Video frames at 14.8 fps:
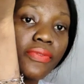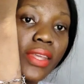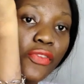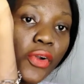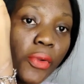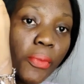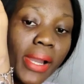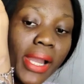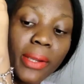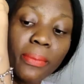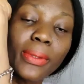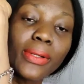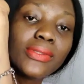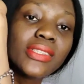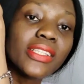for me by a friend.
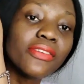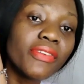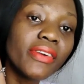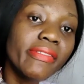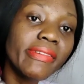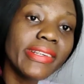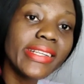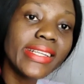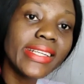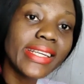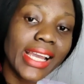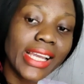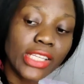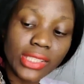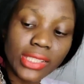It's a very nice
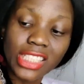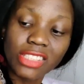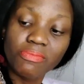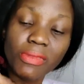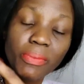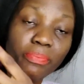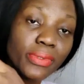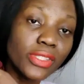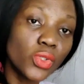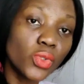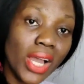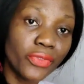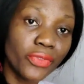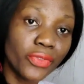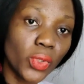statement piece to have in
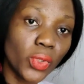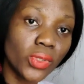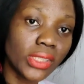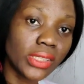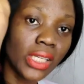your clothes.